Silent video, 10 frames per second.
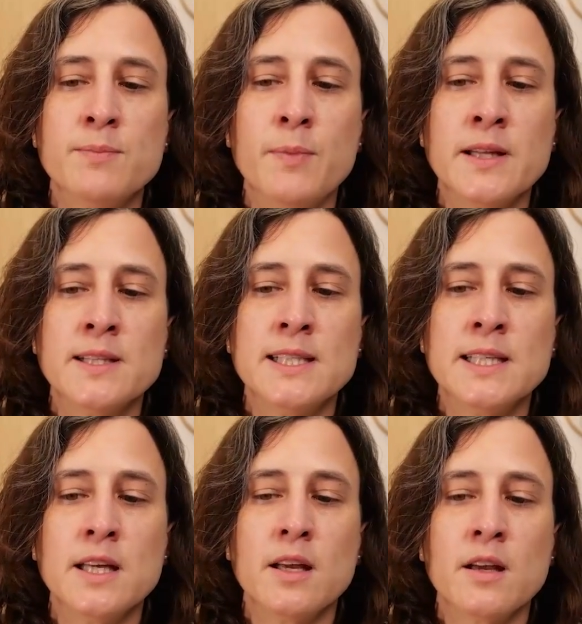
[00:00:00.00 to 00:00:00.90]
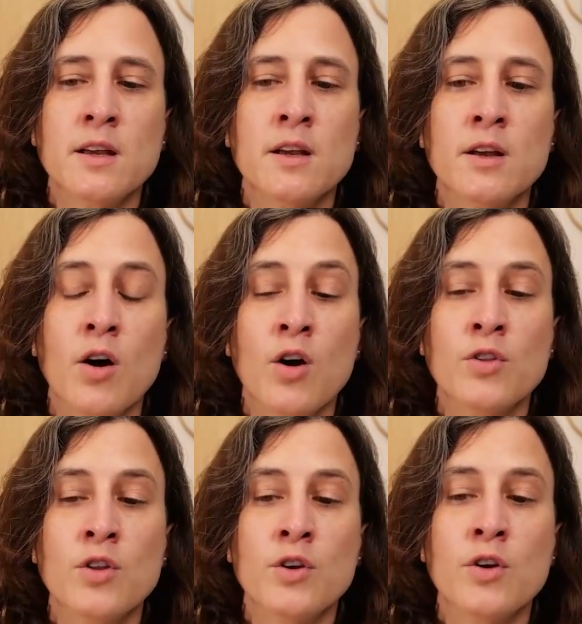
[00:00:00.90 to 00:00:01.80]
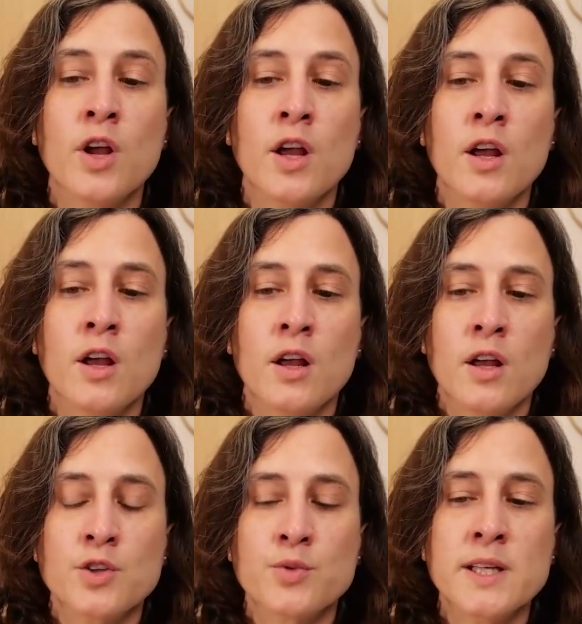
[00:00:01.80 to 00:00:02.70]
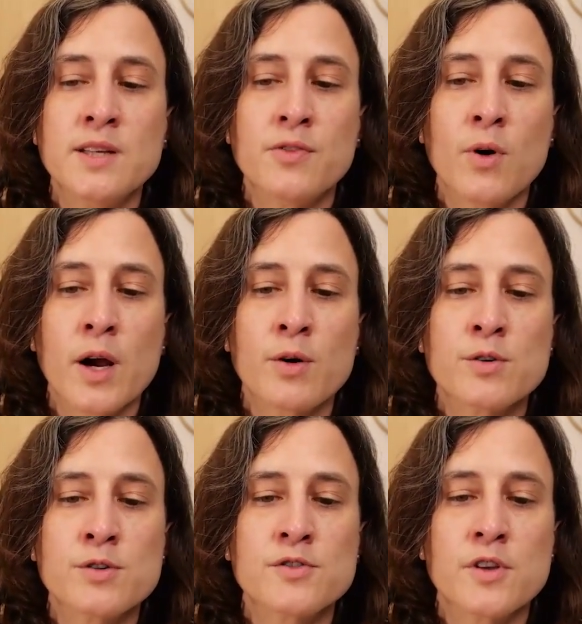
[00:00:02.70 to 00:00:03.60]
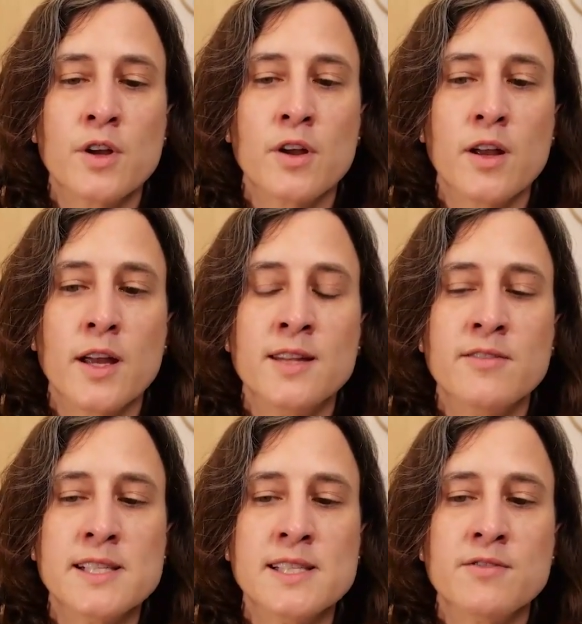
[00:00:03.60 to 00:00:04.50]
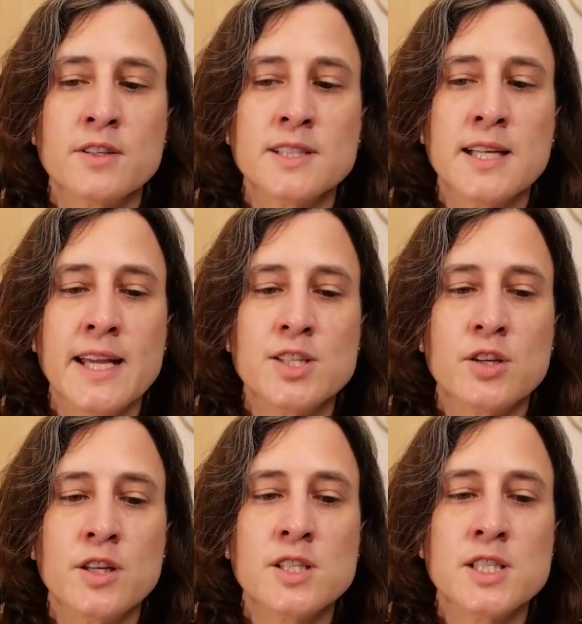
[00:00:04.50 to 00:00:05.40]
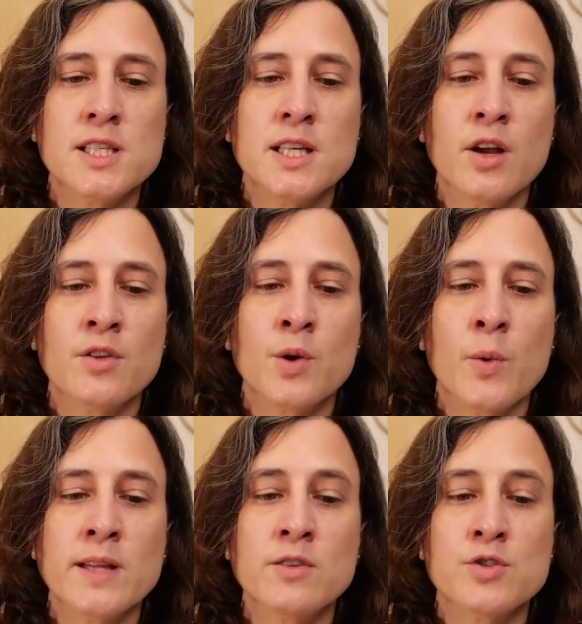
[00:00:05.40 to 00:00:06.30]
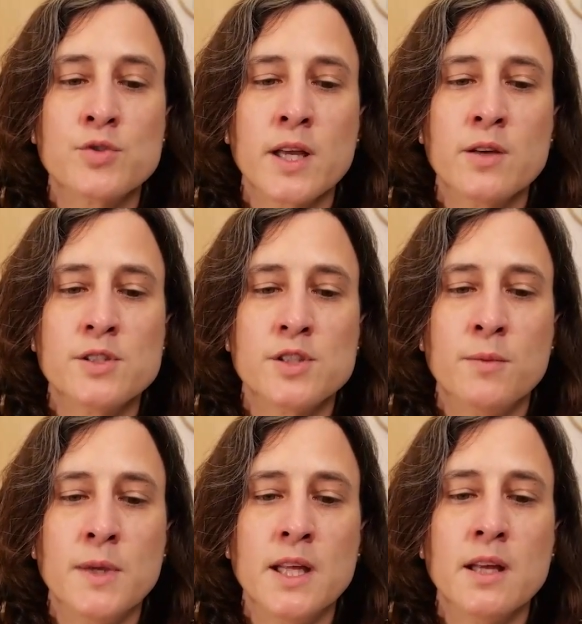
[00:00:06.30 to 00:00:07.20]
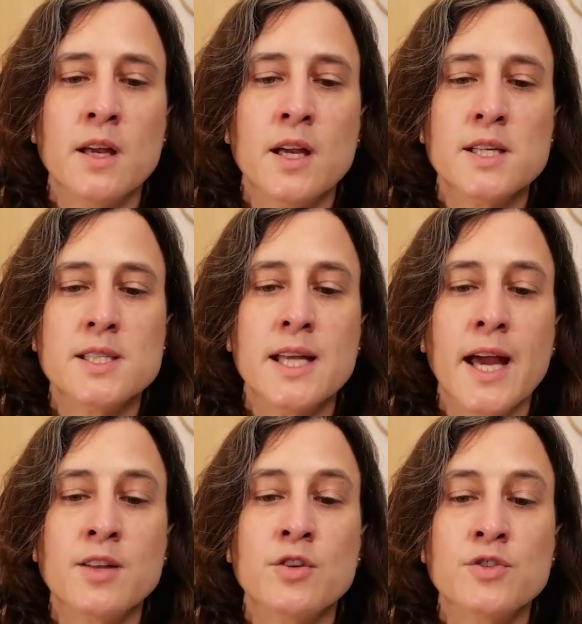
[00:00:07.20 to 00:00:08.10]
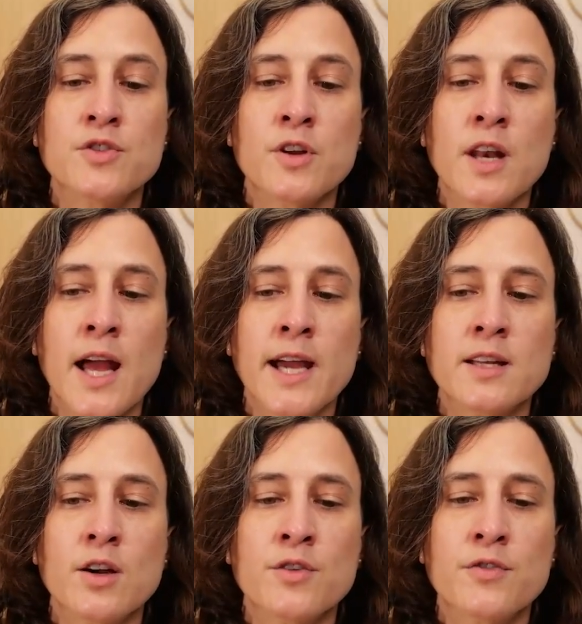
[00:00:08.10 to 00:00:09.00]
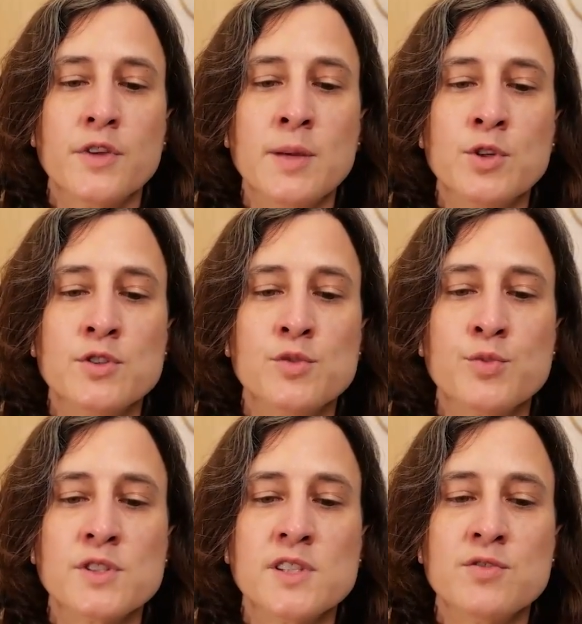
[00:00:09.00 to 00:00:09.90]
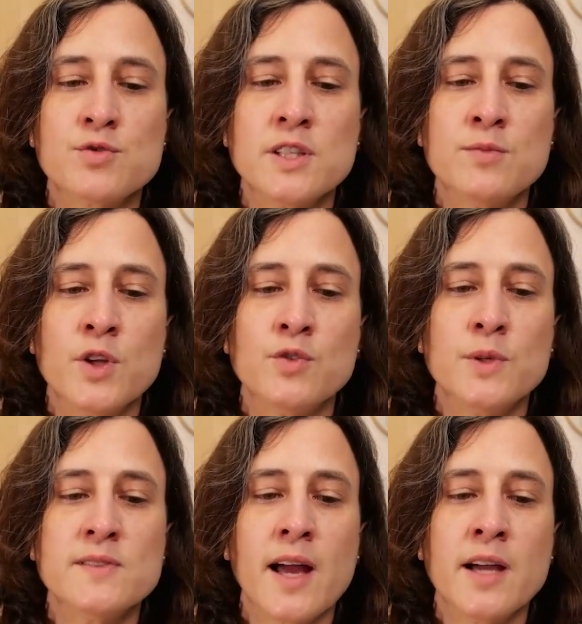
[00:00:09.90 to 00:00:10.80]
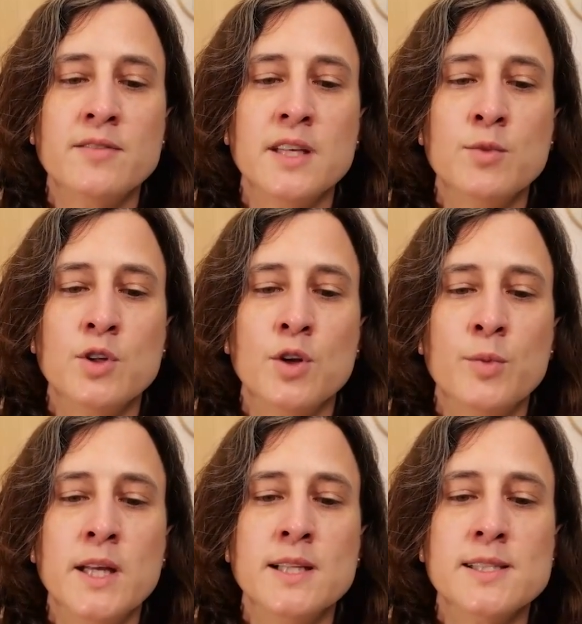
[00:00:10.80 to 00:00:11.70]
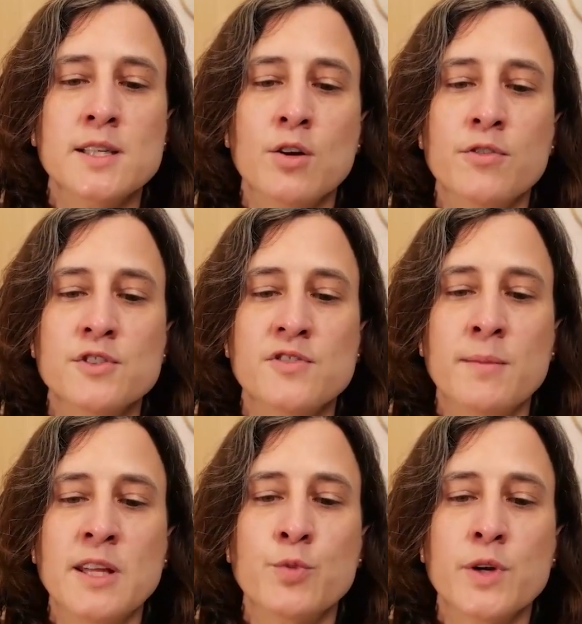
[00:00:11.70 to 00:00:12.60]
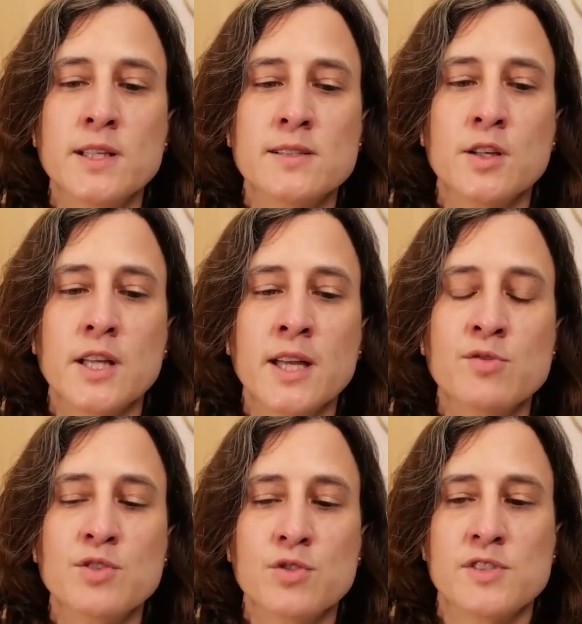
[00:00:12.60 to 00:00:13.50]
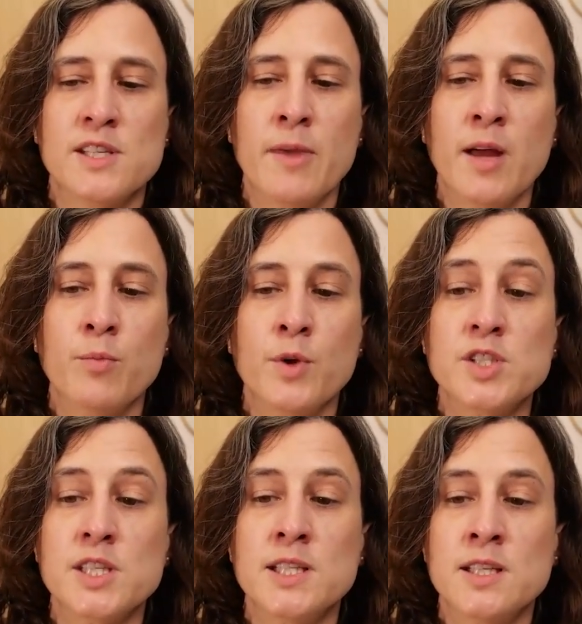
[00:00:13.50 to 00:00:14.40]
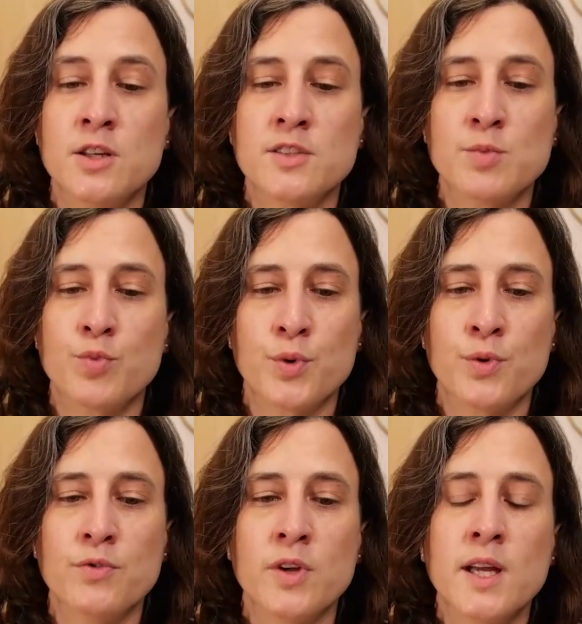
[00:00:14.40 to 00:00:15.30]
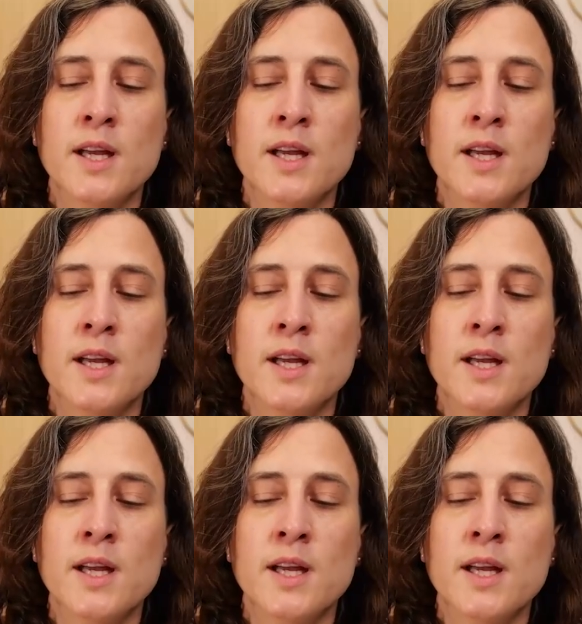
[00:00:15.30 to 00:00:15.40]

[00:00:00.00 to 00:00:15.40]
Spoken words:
depending on 24 hours invasive ventilation. She underwent a tracheostomy. She had a short line of immunosuppressive treatment with IV immunoglobulin, cyclophosphamide, prednisone, and rituximab, but she did not improve.